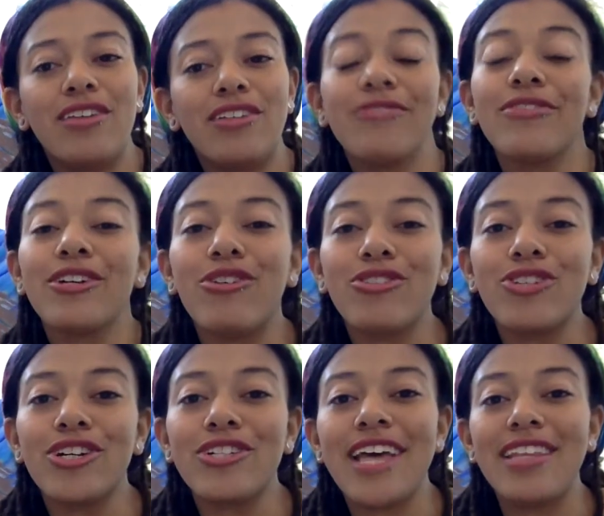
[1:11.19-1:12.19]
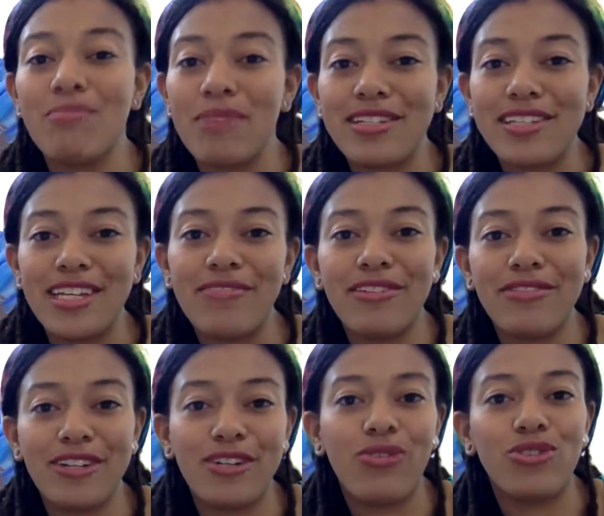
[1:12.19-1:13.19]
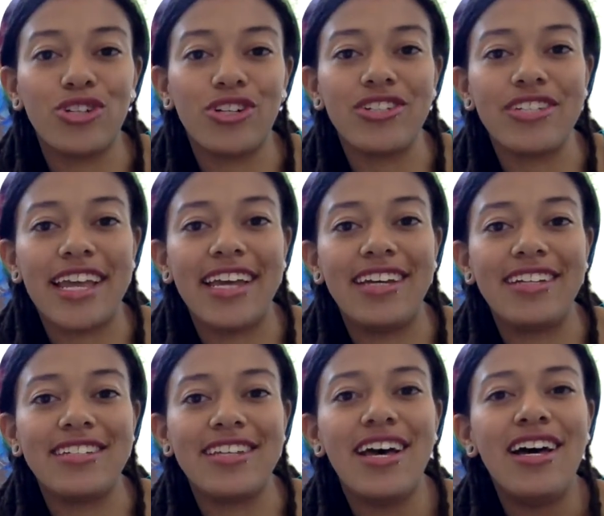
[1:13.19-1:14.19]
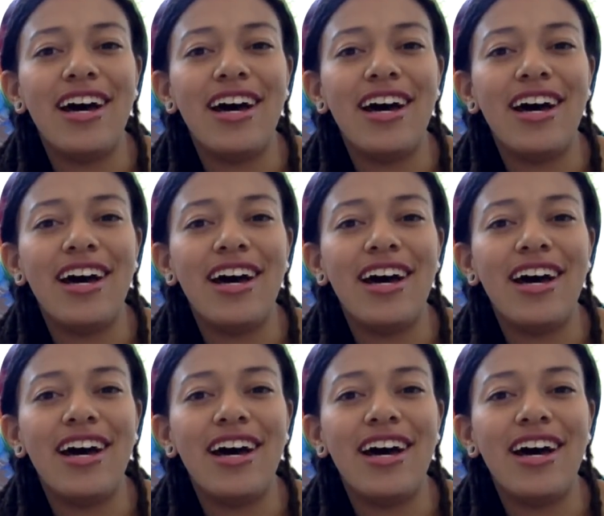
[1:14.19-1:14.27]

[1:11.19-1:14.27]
different cultures and the mixing of different cultures, and